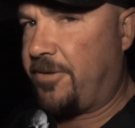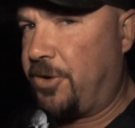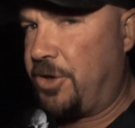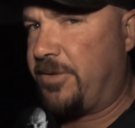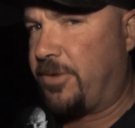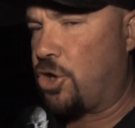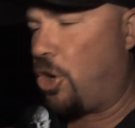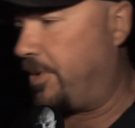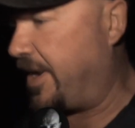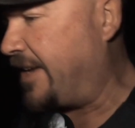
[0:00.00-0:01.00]
a few different
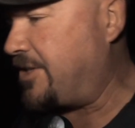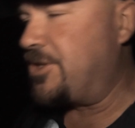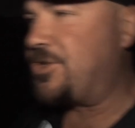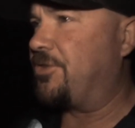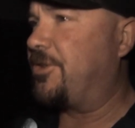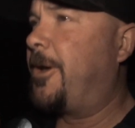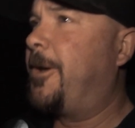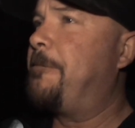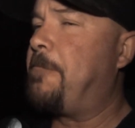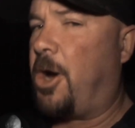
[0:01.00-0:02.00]
combinations of
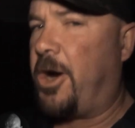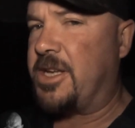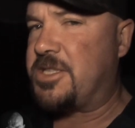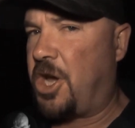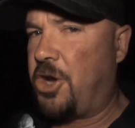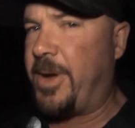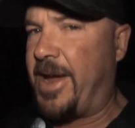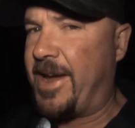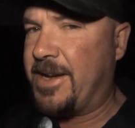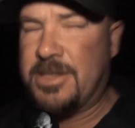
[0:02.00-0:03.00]
ISO
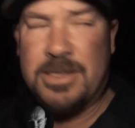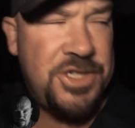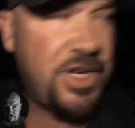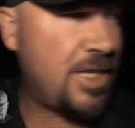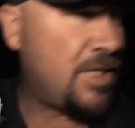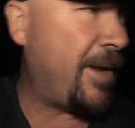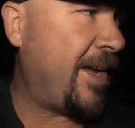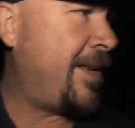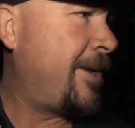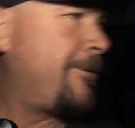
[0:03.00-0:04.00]
and shutter speed.